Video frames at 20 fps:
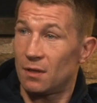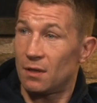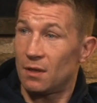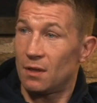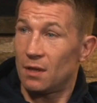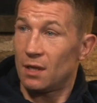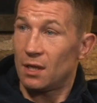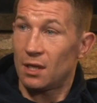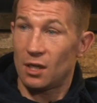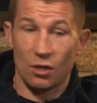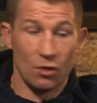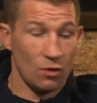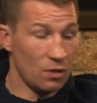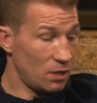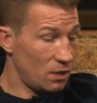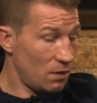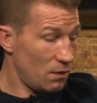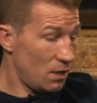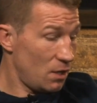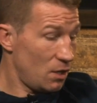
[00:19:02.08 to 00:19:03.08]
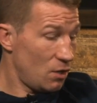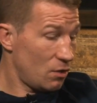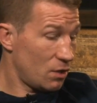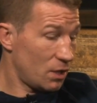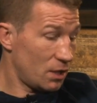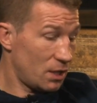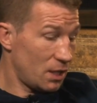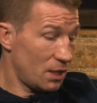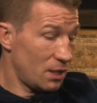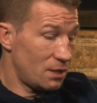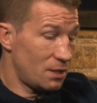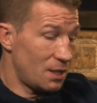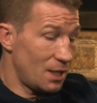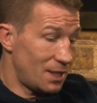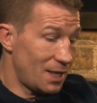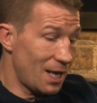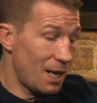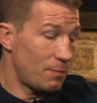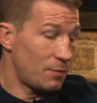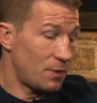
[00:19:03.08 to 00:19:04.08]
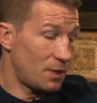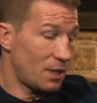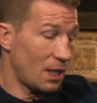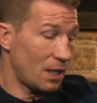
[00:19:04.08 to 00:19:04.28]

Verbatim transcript: Yeah. You look at the you look at the the depth